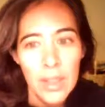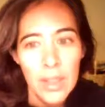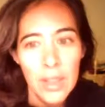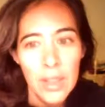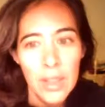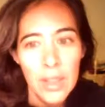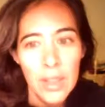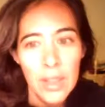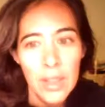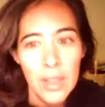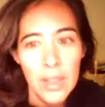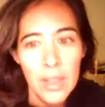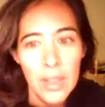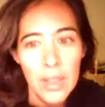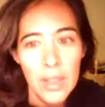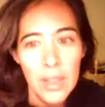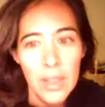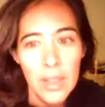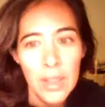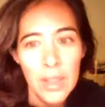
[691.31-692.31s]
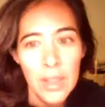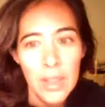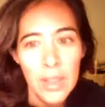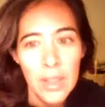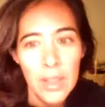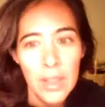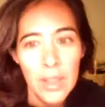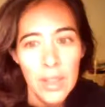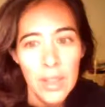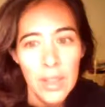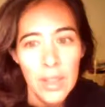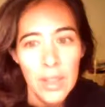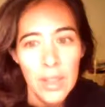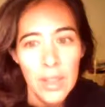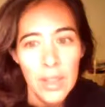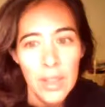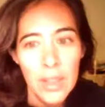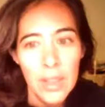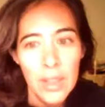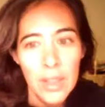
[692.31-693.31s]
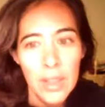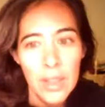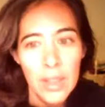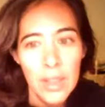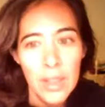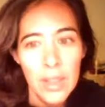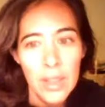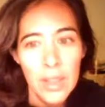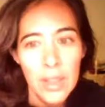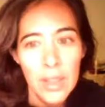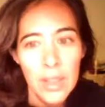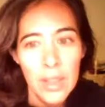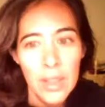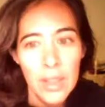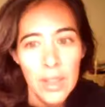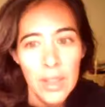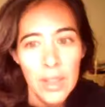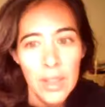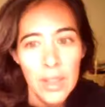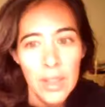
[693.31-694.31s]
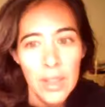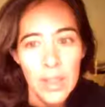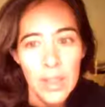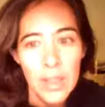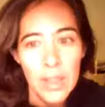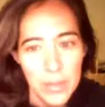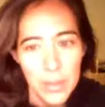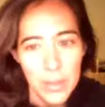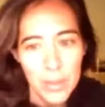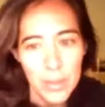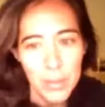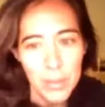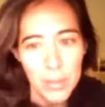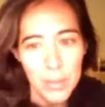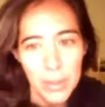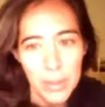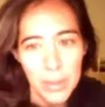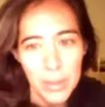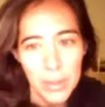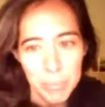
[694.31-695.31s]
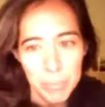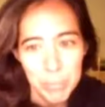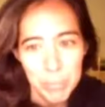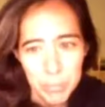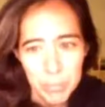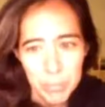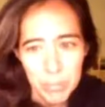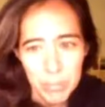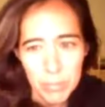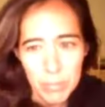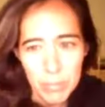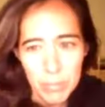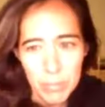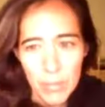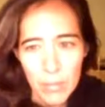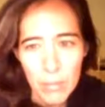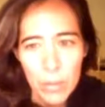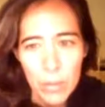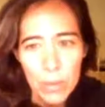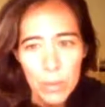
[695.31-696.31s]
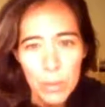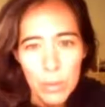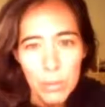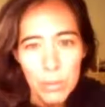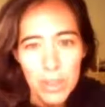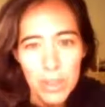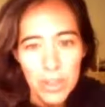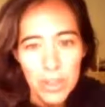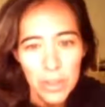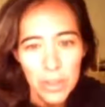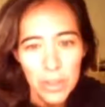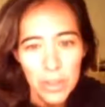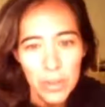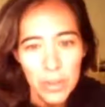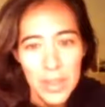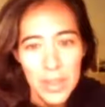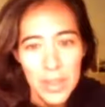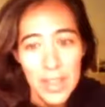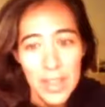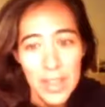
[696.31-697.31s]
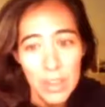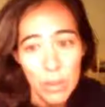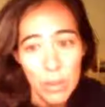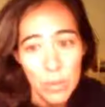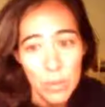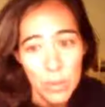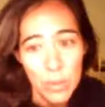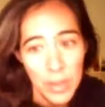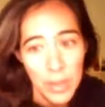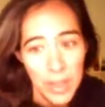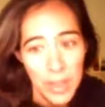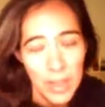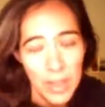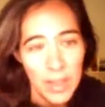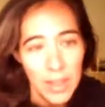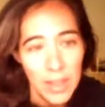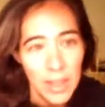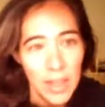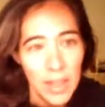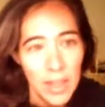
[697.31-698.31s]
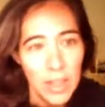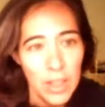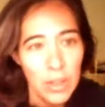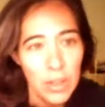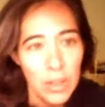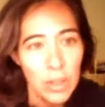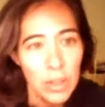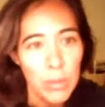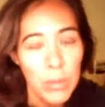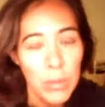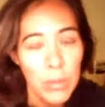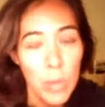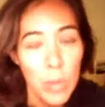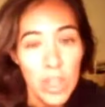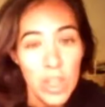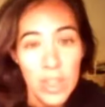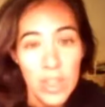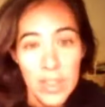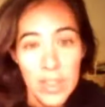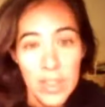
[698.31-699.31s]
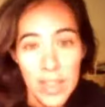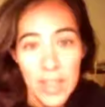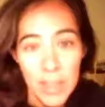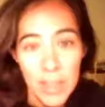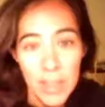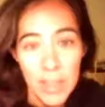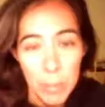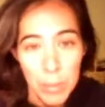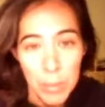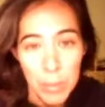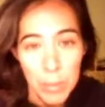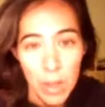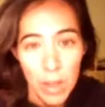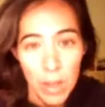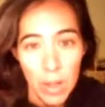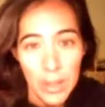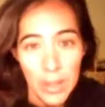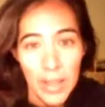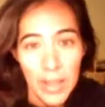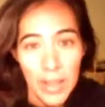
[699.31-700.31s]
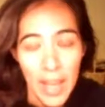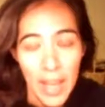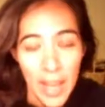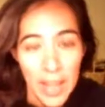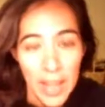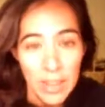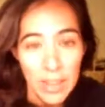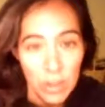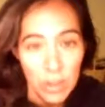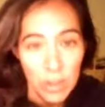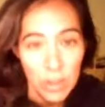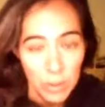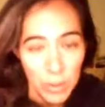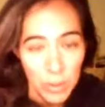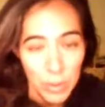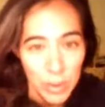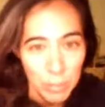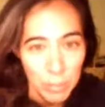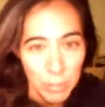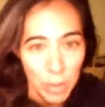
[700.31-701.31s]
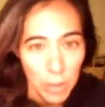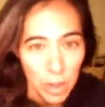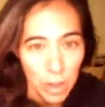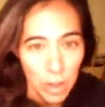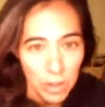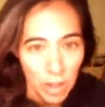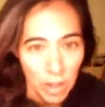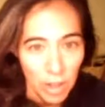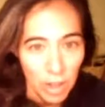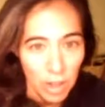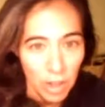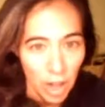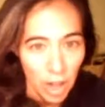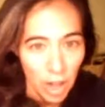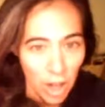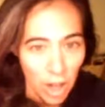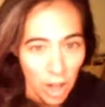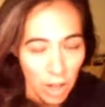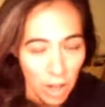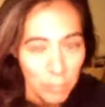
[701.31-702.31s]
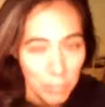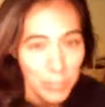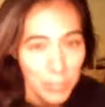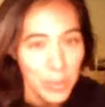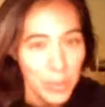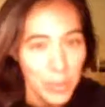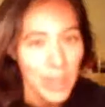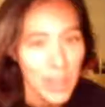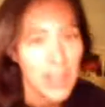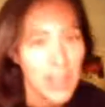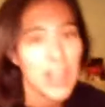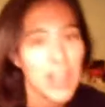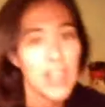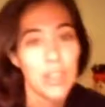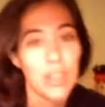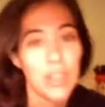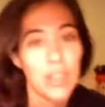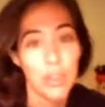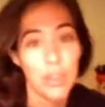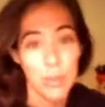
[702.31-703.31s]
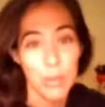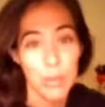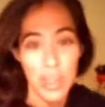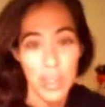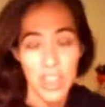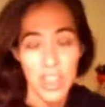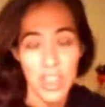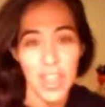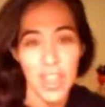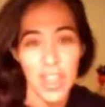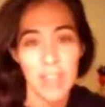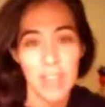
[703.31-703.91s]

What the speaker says: make money online. Okay. So here we go. First one I'm going to show you, and take notes, okay? You can always watch this again at my blog, candoitblog.com, okay? You can always watch it again.